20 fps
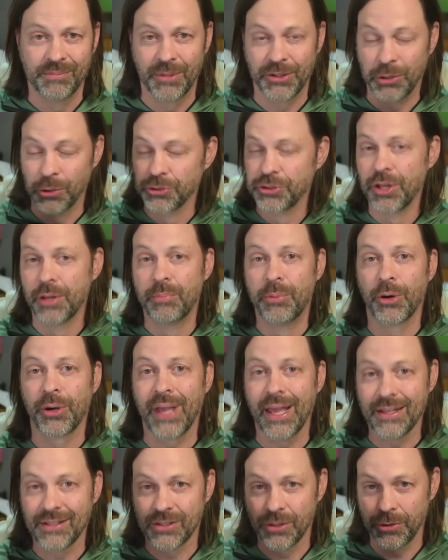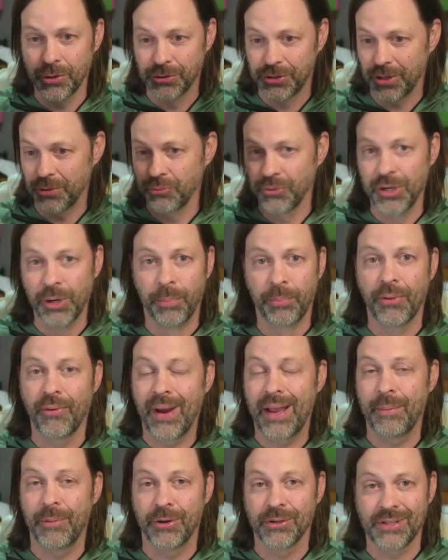But those are the bookends. So those are the real
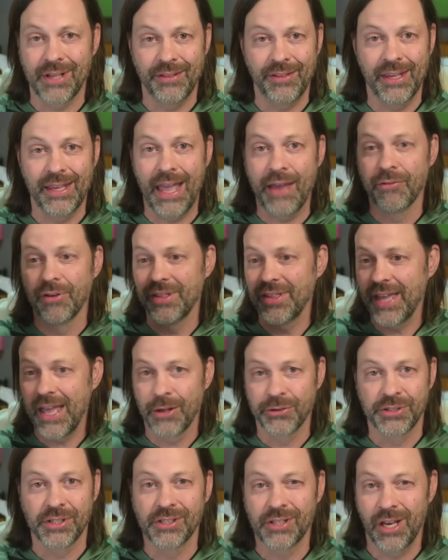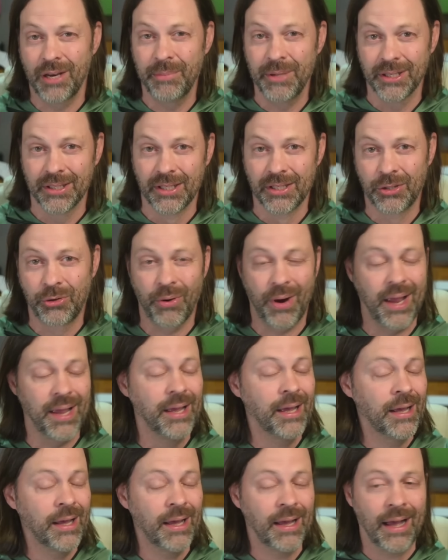parameters. I think everything else is going to be a little gray.